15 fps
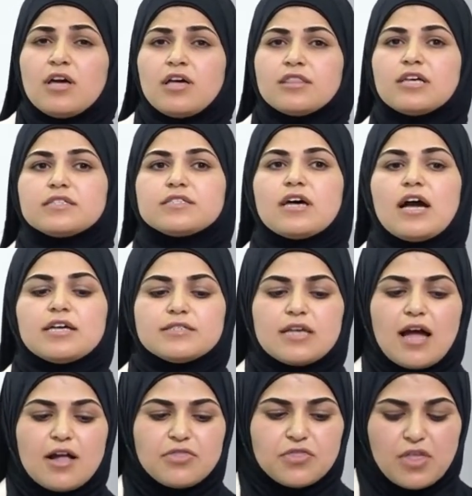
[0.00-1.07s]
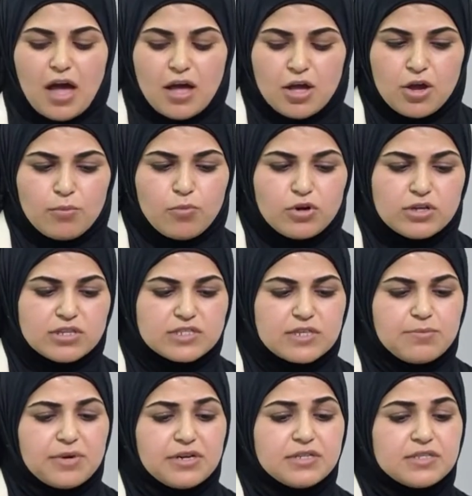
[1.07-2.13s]
the size, and the
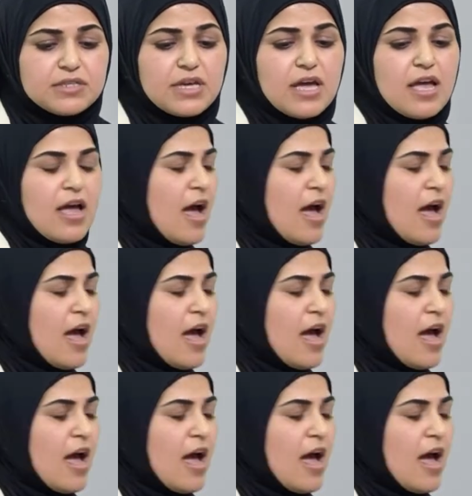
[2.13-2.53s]
polydispersity.